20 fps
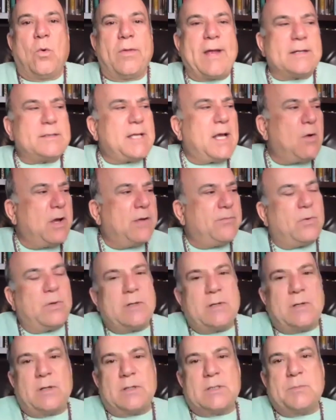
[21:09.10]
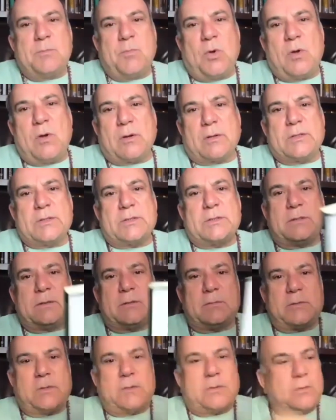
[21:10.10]
how I've written this book, just
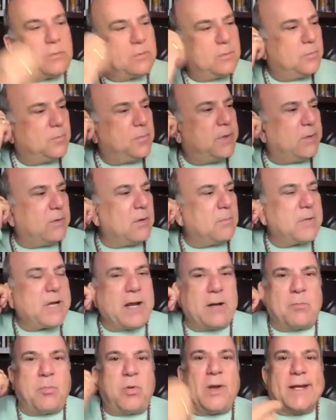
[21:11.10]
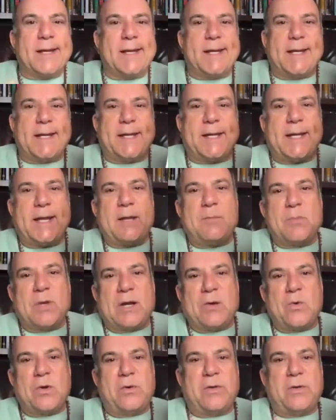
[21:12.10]
to, you know, I'm kind of plugging it again, but I want to